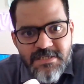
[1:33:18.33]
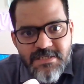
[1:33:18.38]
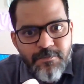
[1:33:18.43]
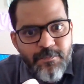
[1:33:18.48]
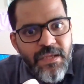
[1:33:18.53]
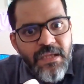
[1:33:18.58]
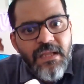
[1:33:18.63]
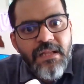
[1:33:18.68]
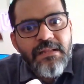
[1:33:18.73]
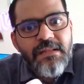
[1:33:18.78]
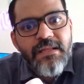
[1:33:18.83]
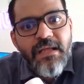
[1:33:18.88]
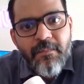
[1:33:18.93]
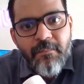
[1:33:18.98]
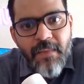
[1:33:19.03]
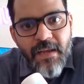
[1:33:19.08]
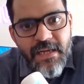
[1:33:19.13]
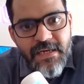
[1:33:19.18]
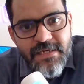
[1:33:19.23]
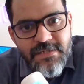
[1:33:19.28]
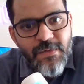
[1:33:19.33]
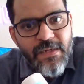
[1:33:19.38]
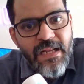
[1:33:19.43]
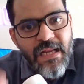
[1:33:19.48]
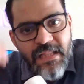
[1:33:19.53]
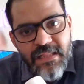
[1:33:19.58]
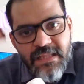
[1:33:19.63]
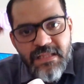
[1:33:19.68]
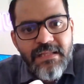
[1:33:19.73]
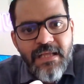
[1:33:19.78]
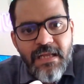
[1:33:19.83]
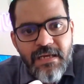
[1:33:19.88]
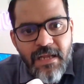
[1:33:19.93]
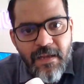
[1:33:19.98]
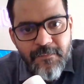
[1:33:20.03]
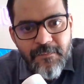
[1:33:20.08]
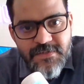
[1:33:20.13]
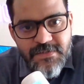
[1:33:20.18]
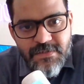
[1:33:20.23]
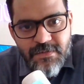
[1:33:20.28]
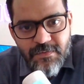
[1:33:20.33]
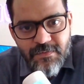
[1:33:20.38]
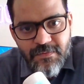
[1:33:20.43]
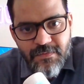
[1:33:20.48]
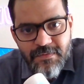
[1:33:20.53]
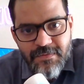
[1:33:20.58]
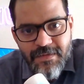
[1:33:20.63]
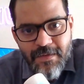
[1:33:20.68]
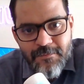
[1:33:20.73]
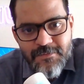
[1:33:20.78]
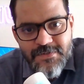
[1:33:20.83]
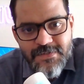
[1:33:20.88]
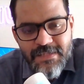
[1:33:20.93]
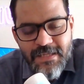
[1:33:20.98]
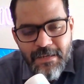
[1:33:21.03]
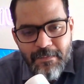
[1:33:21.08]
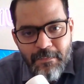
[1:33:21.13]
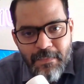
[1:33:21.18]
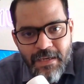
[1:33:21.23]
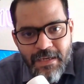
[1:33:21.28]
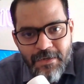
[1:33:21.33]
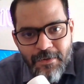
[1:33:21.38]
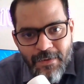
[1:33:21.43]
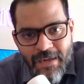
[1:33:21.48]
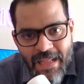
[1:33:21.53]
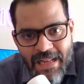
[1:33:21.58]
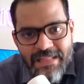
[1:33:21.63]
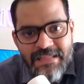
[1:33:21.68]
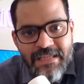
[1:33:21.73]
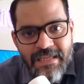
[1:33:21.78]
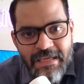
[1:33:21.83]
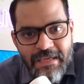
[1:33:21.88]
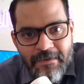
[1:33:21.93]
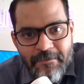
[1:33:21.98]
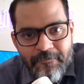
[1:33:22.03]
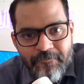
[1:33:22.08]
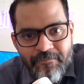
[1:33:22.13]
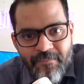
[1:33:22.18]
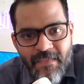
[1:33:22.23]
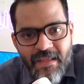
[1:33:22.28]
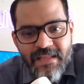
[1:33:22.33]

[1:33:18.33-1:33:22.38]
just speaking their minds on anything that comes to comes to their mind on healthcare